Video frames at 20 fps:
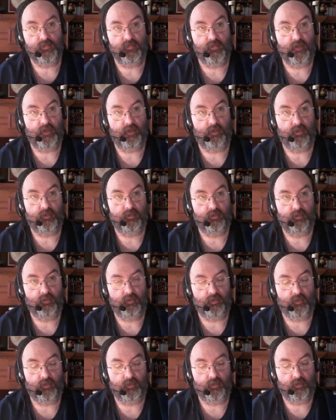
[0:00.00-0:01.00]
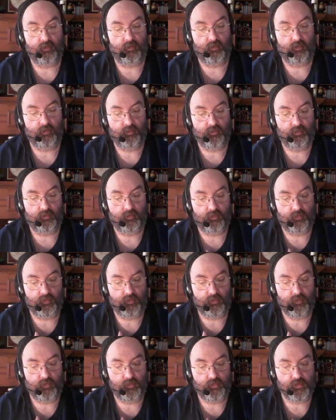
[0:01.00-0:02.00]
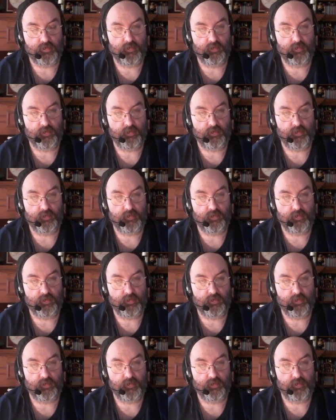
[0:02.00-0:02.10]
of that uh, to you.